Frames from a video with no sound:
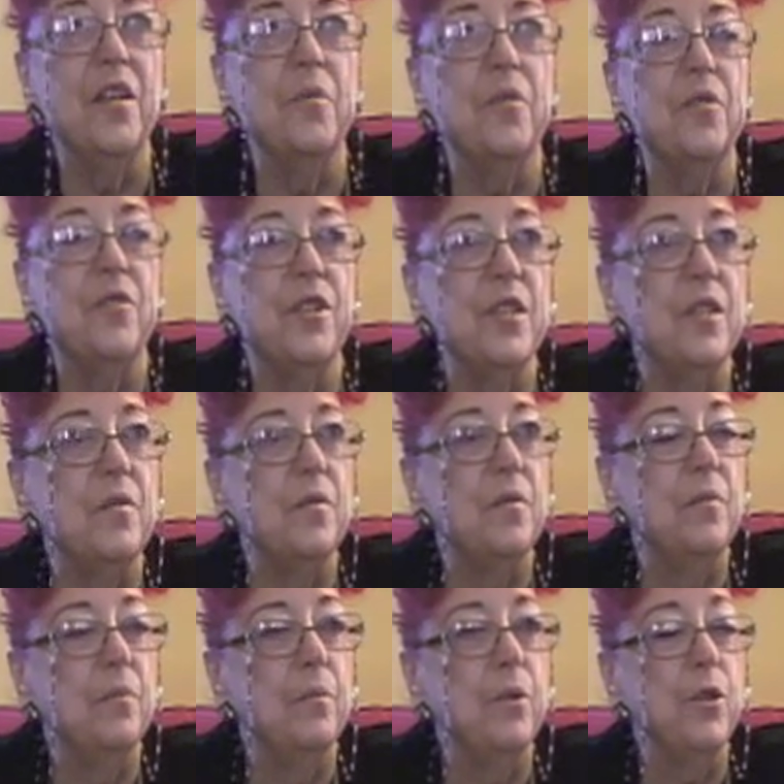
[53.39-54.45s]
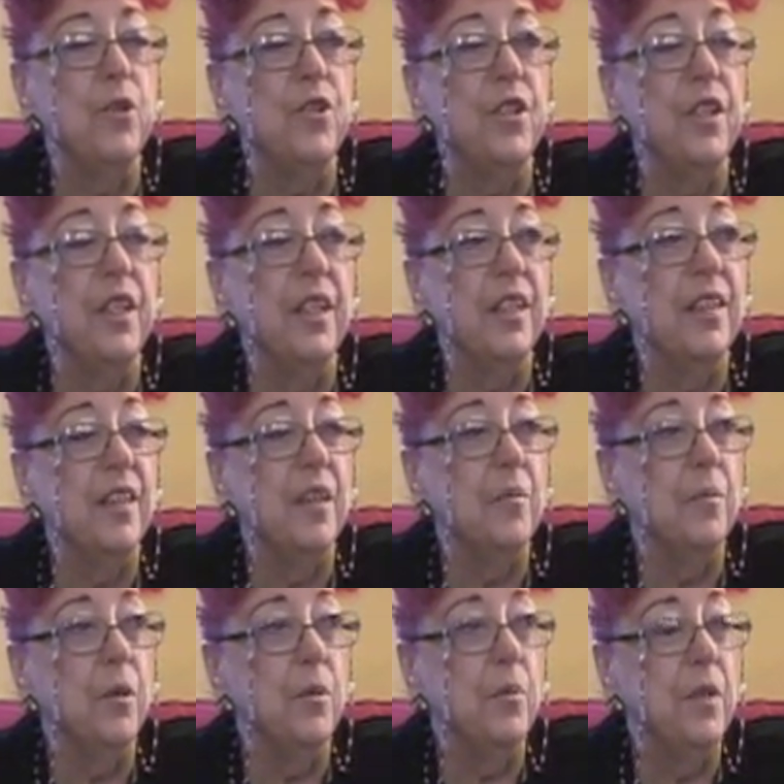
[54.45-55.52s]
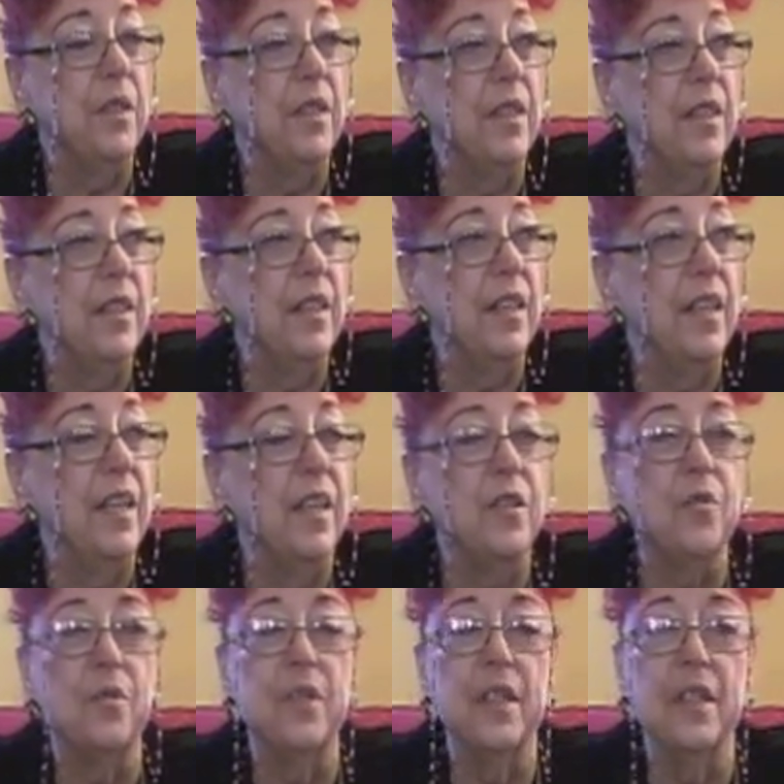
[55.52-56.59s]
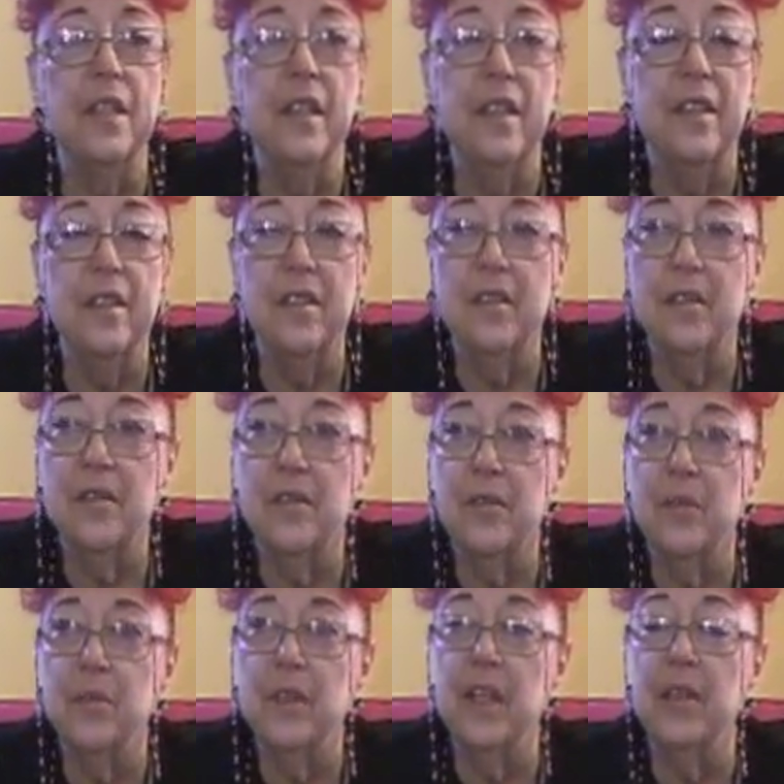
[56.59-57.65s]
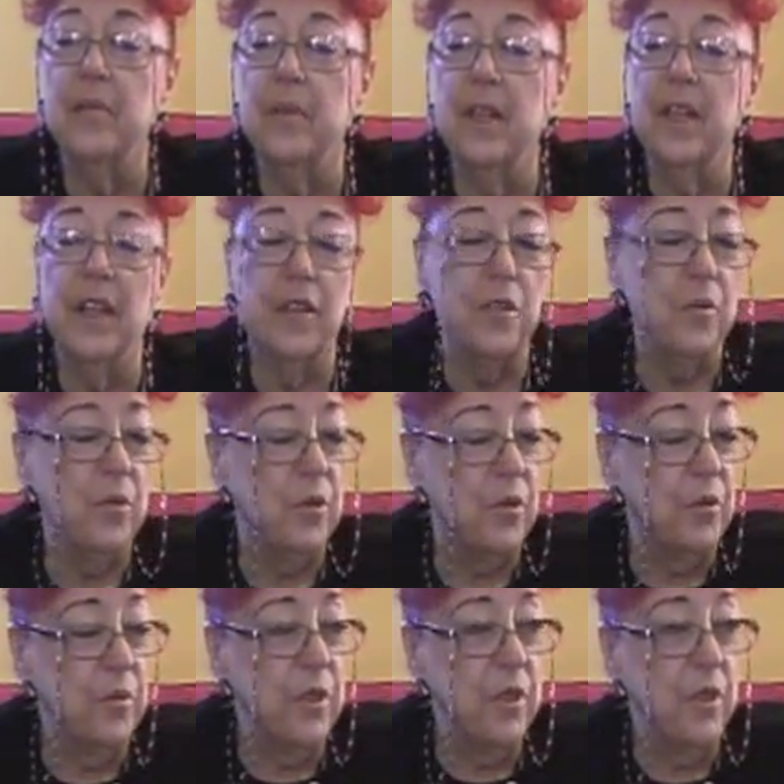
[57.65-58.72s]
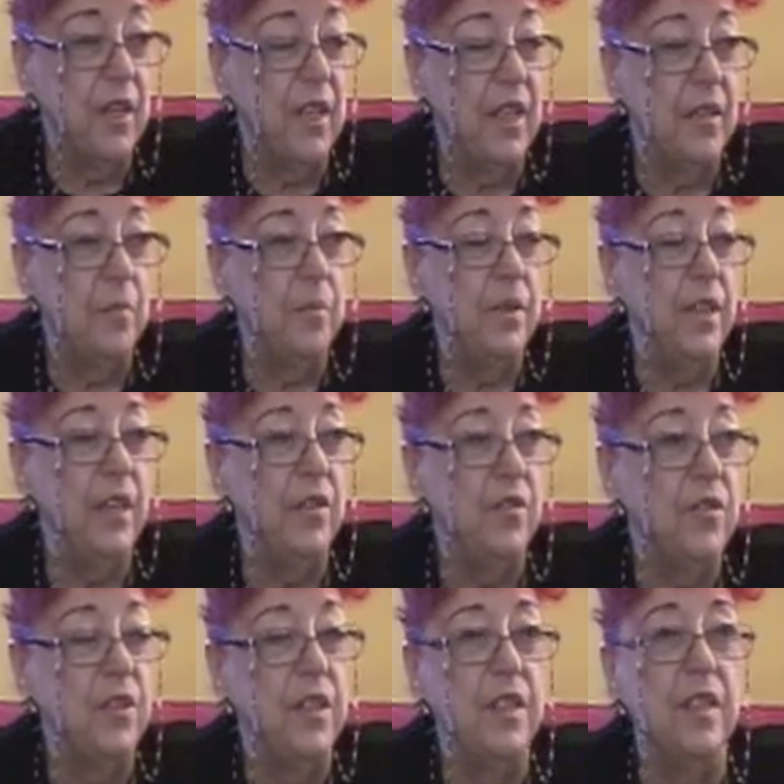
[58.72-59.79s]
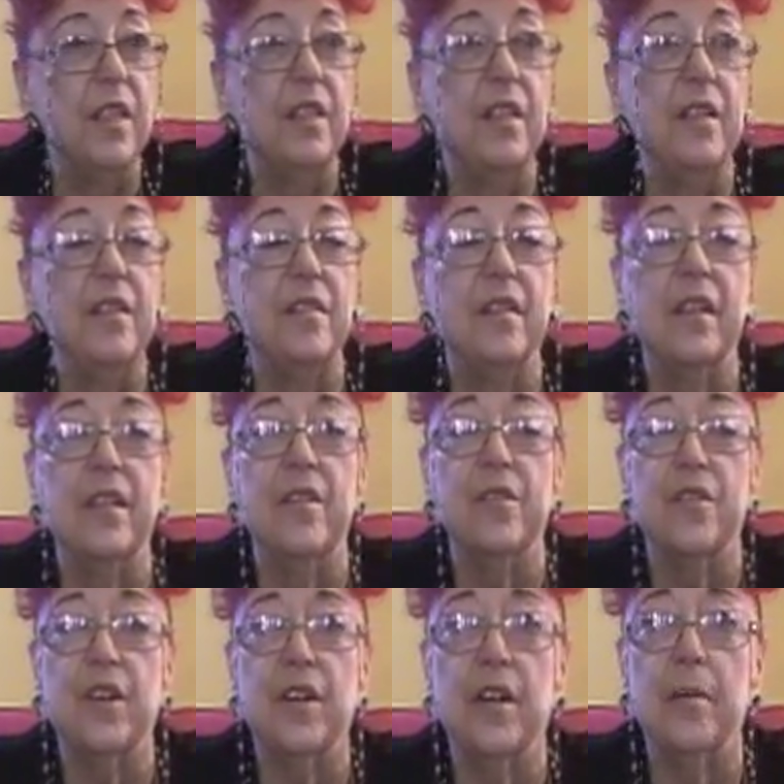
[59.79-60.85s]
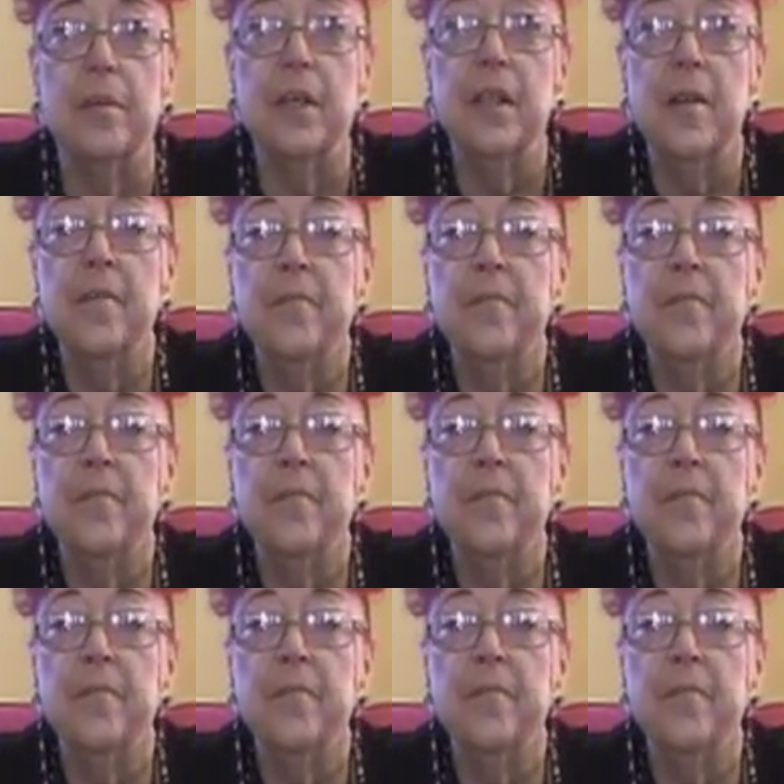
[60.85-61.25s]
It was just burgeoning at that moment, and I actually needed to get my actual career. I had a PhD and I needed to get a job.